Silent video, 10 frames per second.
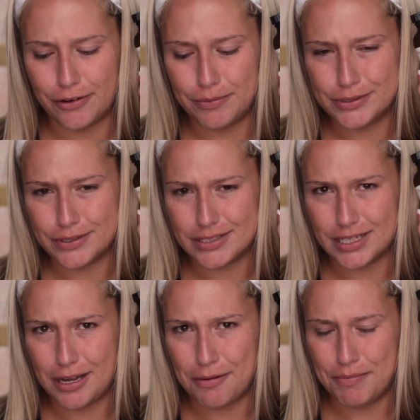almost looks
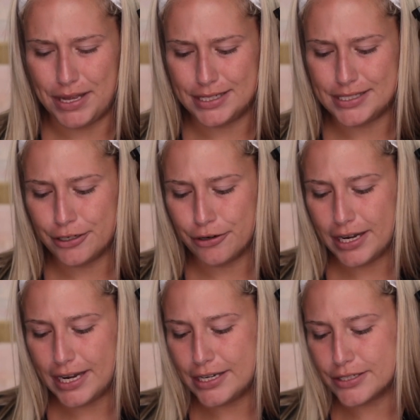like a medicine
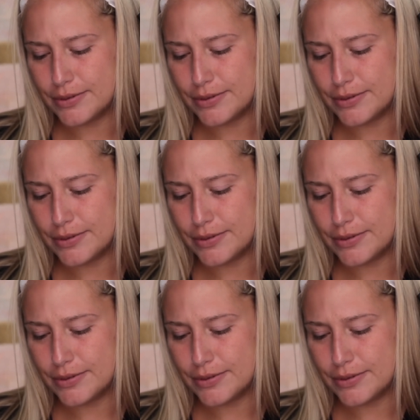grade.